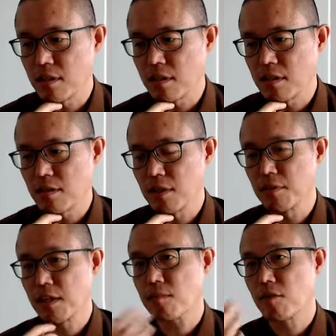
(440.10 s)

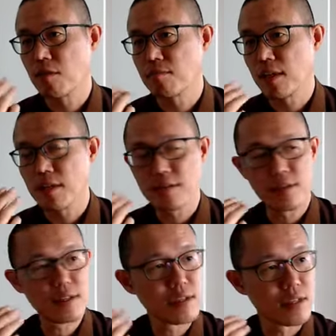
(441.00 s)
become
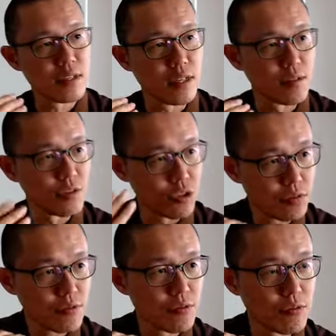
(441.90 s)
complacent in our
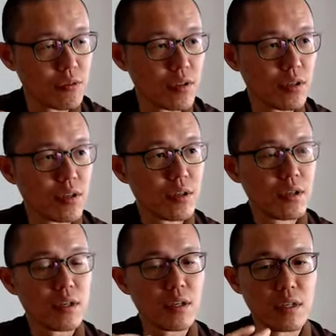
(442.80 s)
youth,
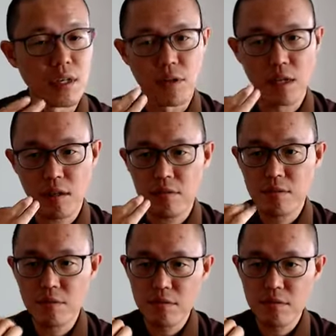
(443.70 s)
in our health,